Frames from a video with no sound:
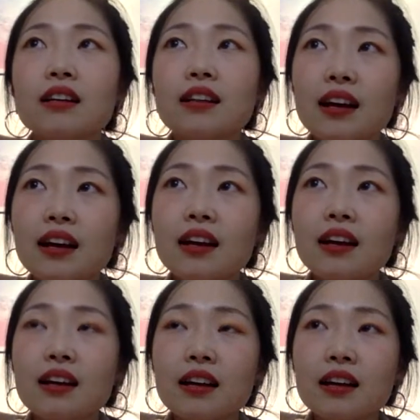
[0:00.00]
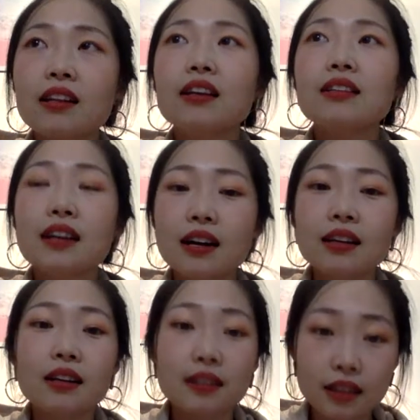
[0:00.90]
da da da
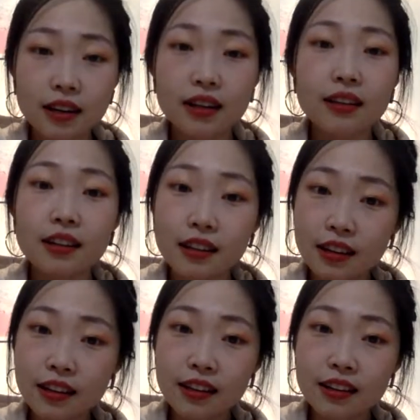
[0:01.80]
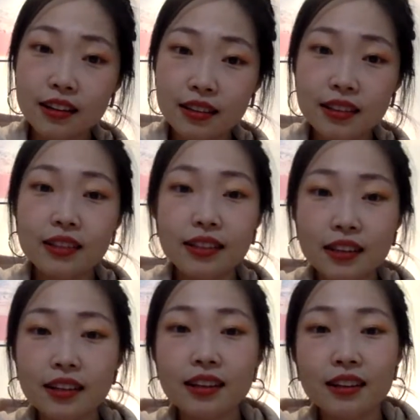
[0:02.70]
da da da da da
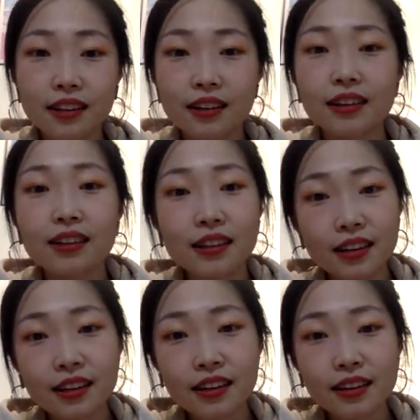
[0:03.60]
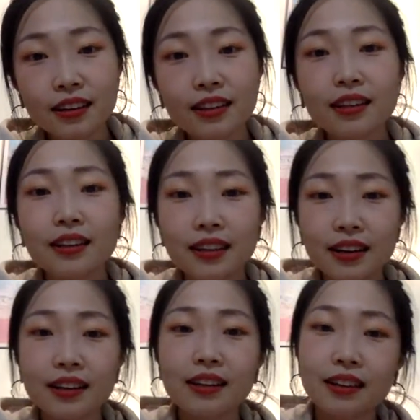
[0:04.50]
da da da da da
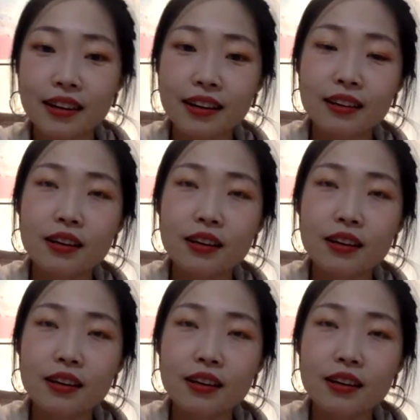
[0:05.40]
da da da.